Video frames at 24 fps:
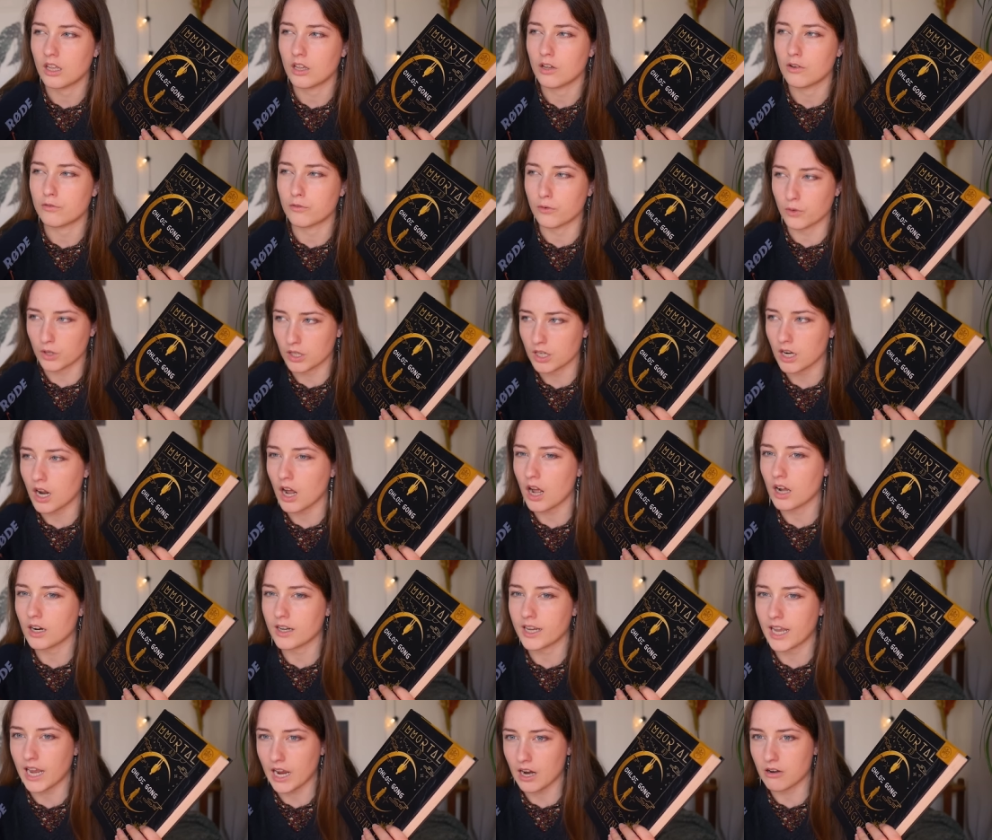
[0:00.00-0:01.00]
for
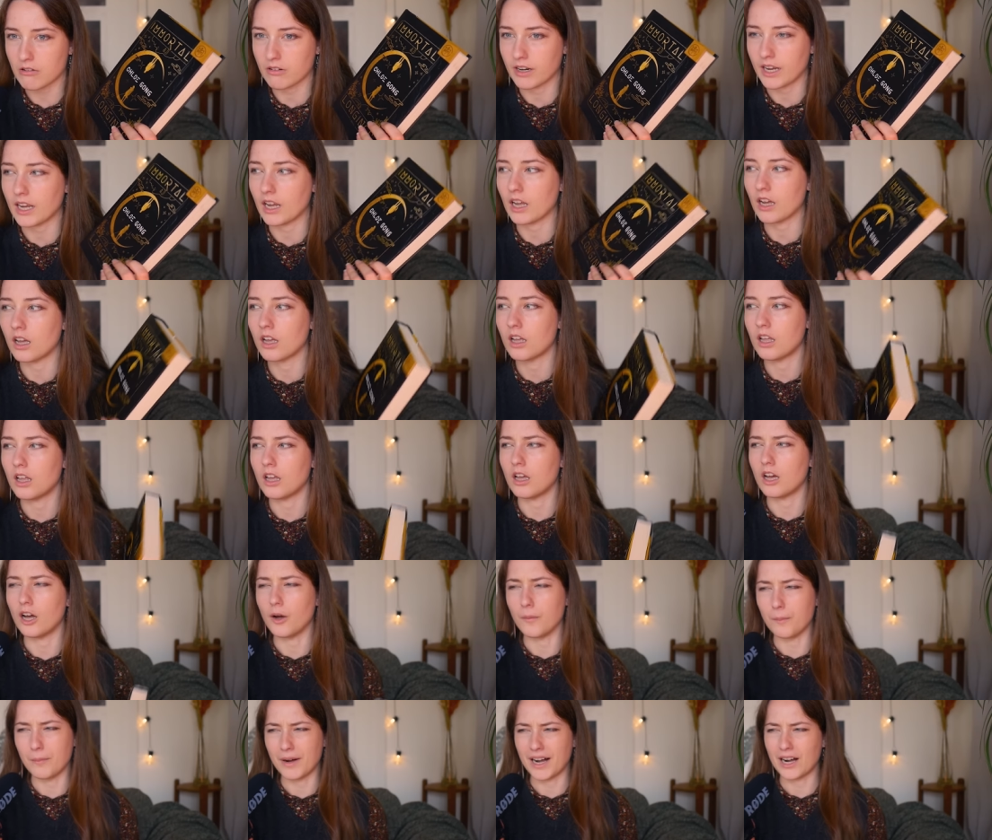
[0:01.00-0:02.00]
not caring
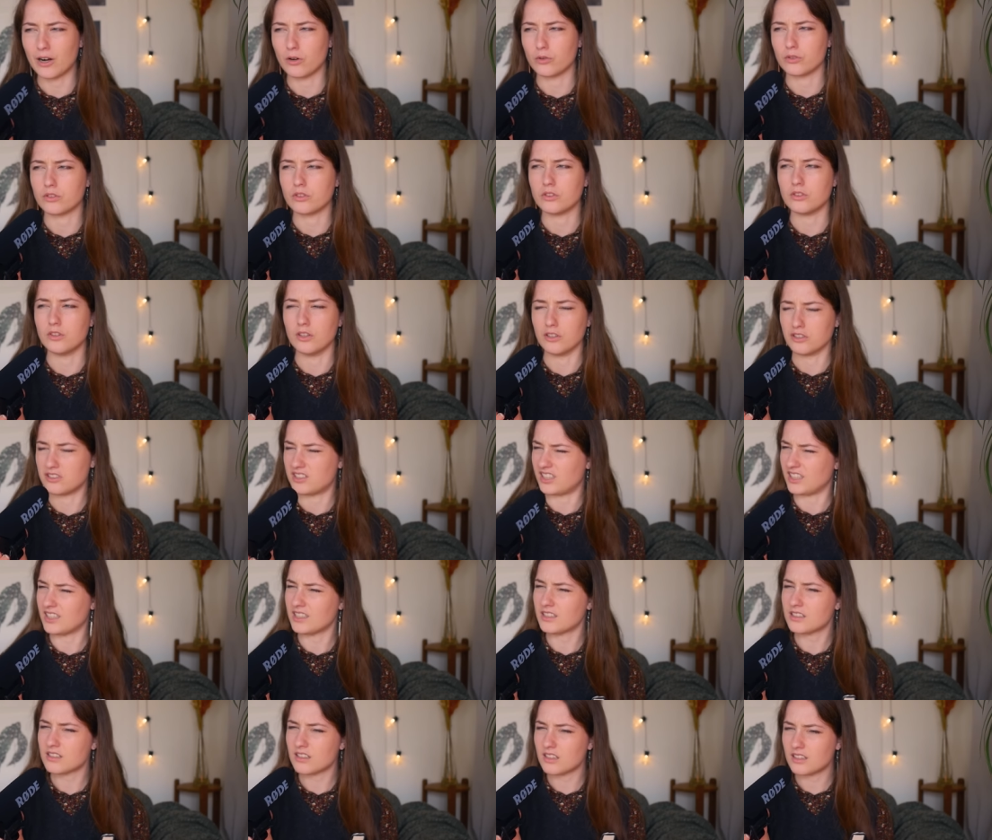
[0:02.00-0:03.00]
about the
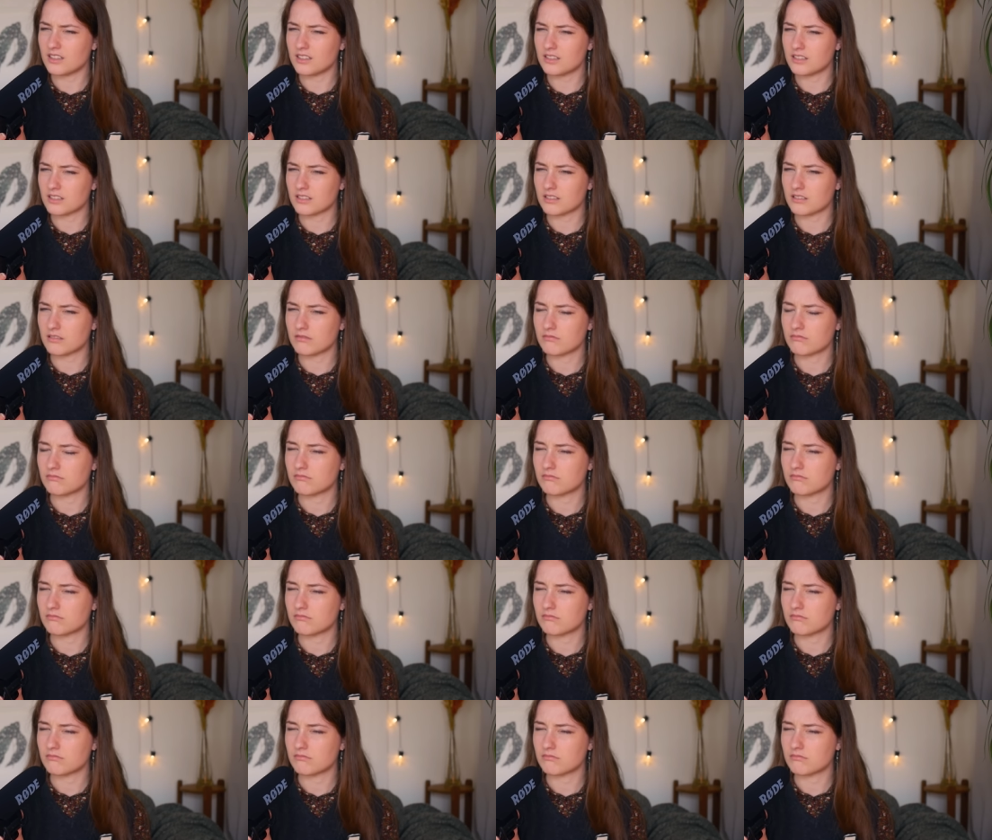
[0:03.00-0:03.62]
citizens?